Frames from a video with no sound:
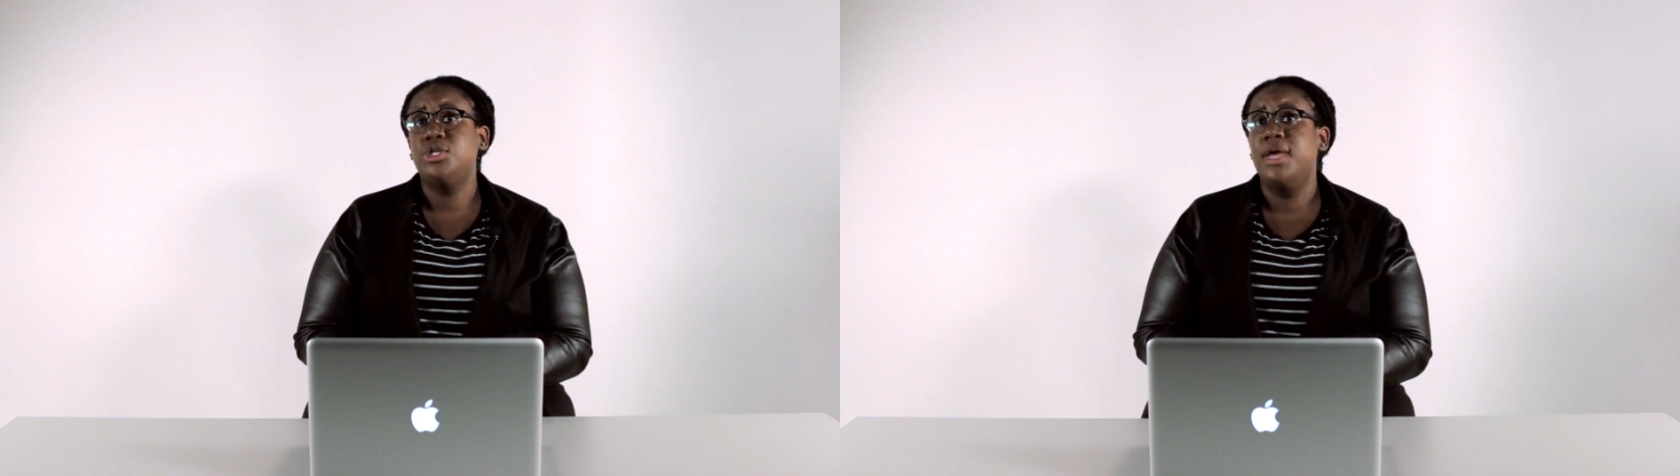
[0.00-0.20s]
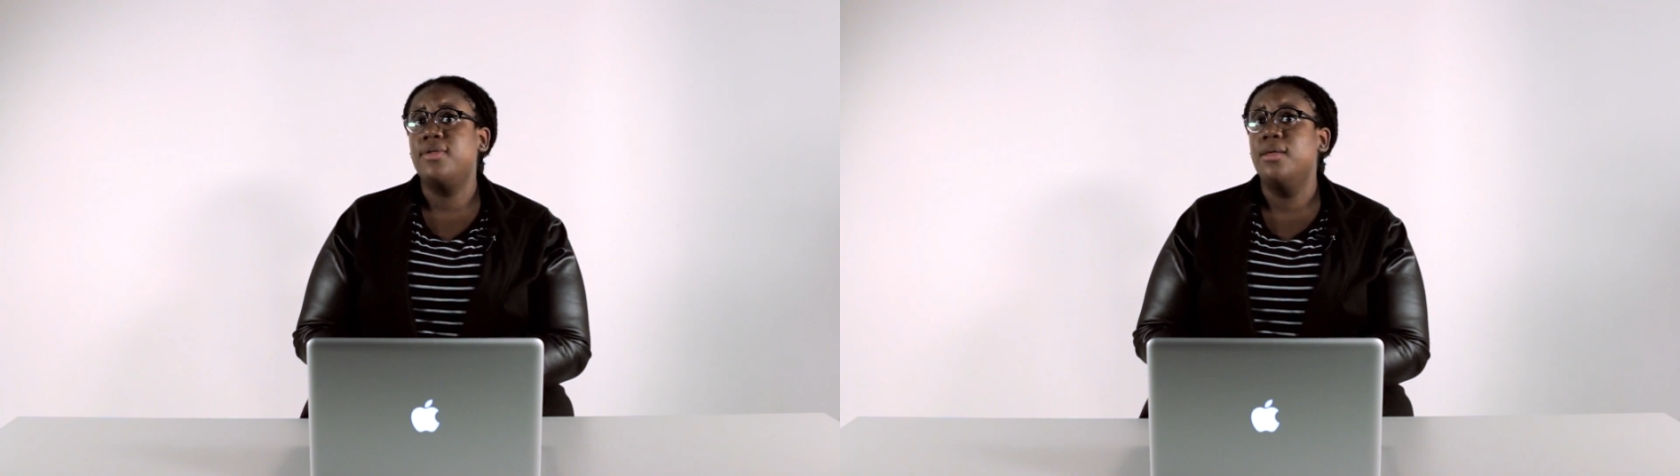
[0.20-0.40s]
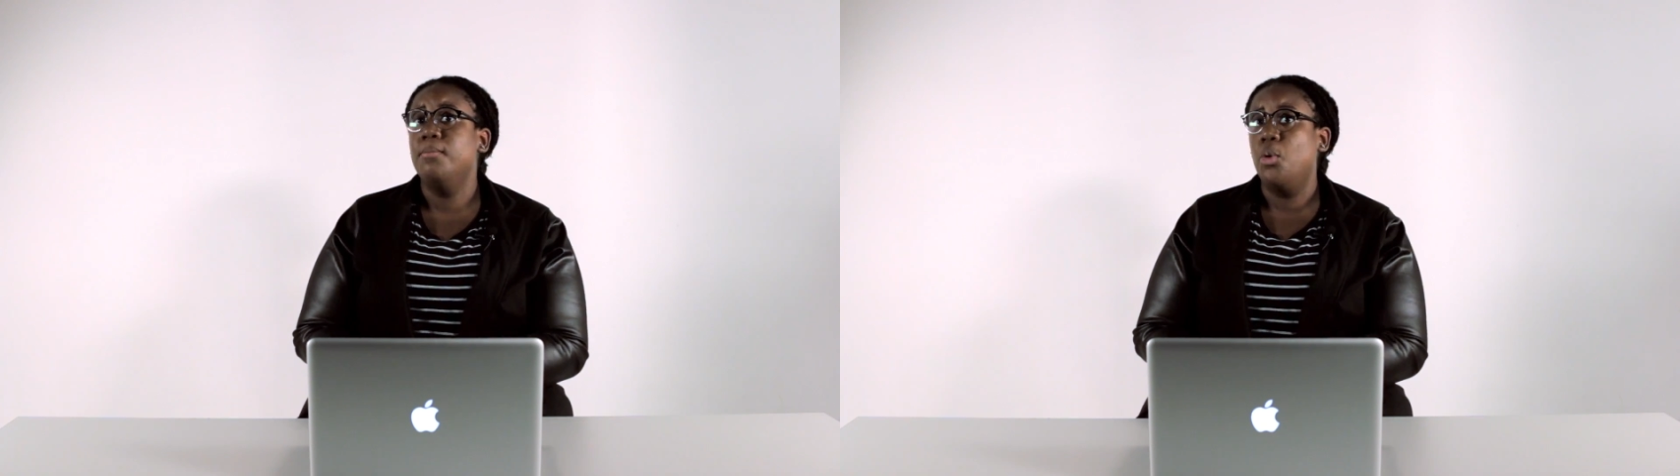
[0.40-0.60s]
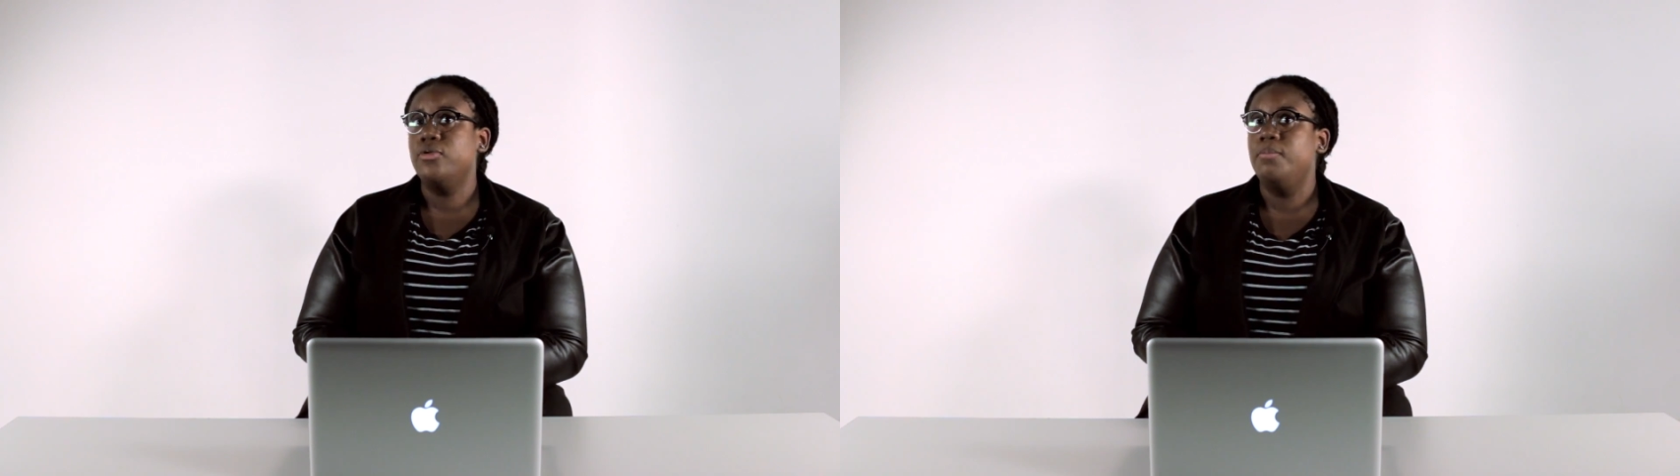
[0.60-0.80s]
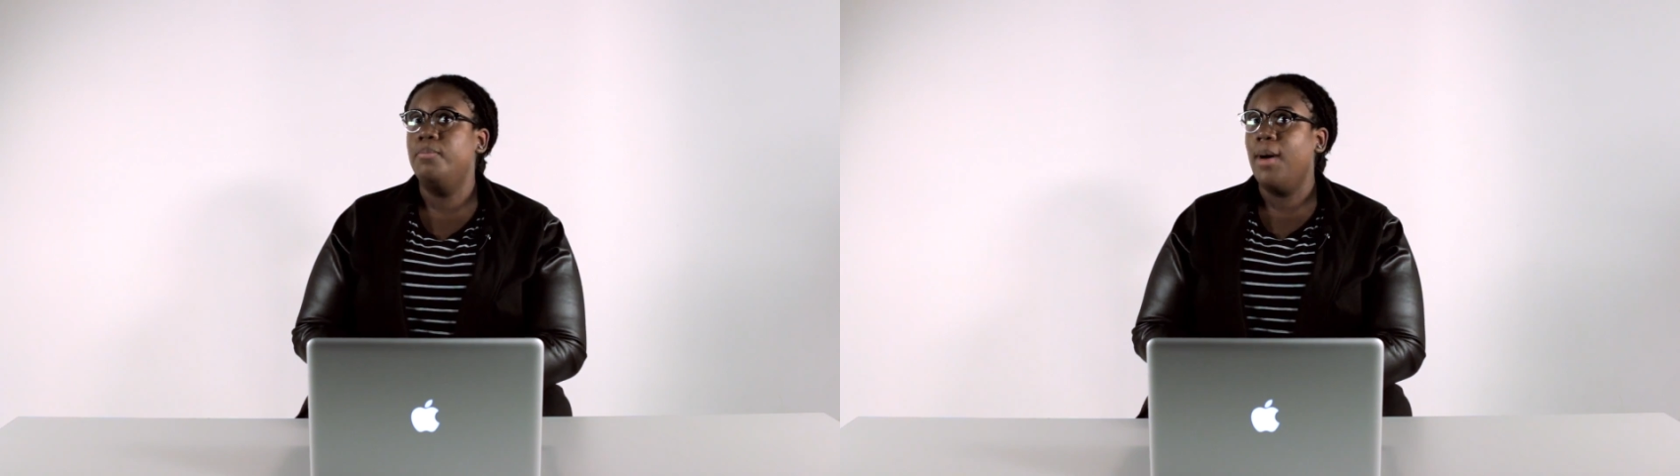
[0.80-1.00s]
shaped and
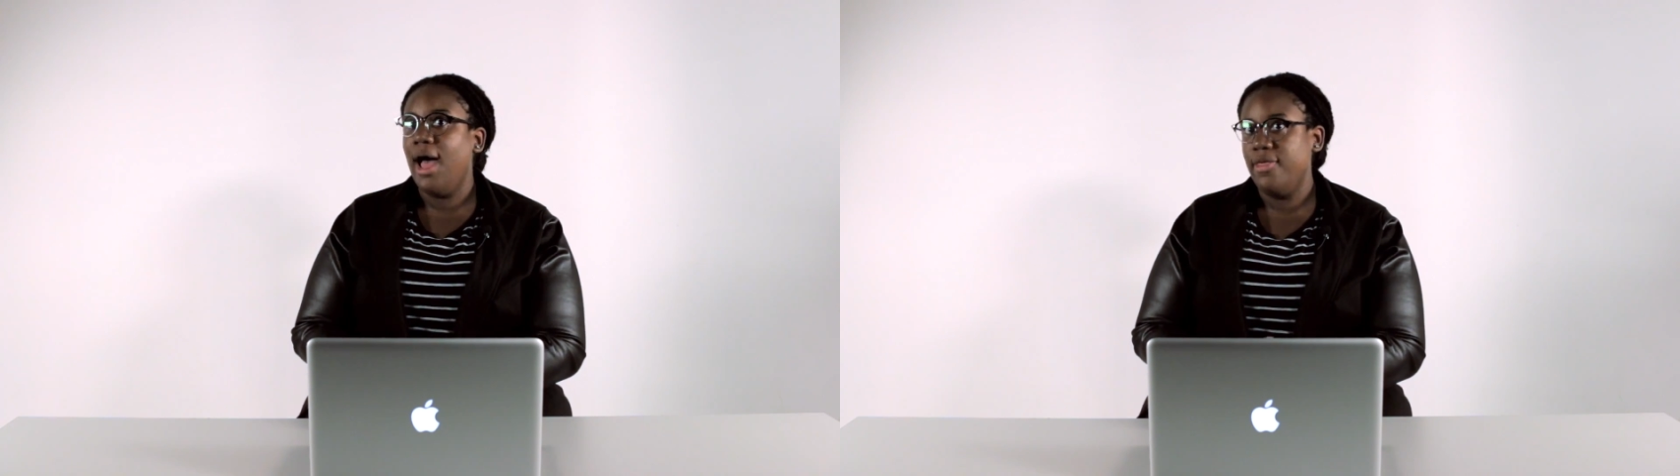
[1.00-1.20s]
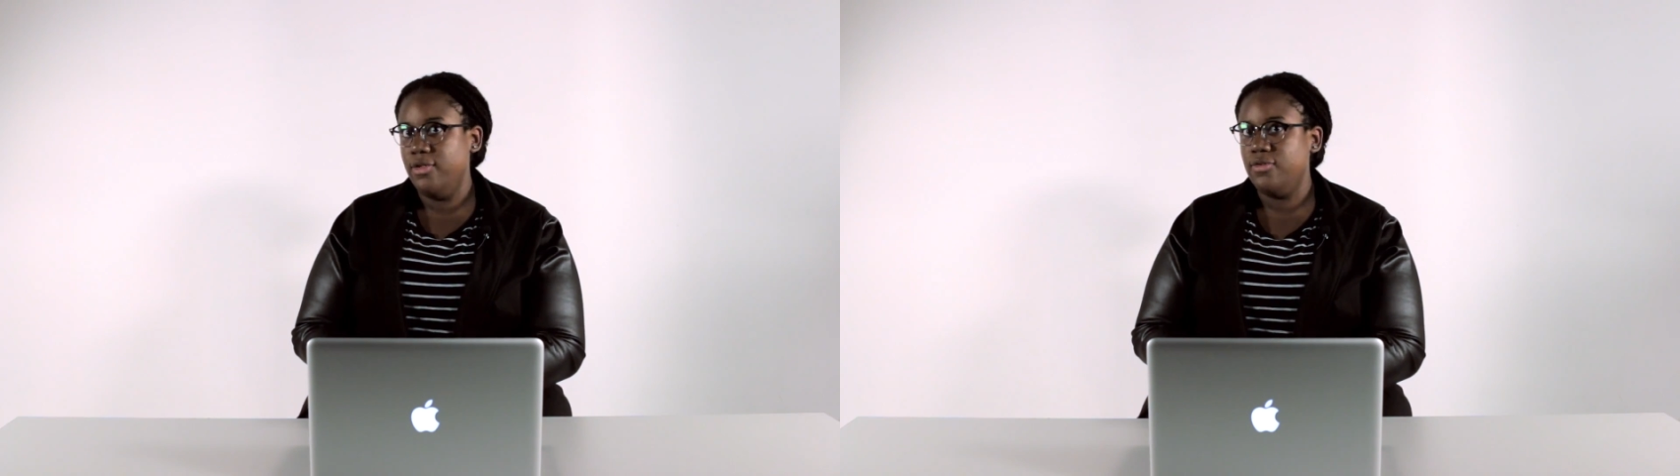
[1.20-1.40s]
molded by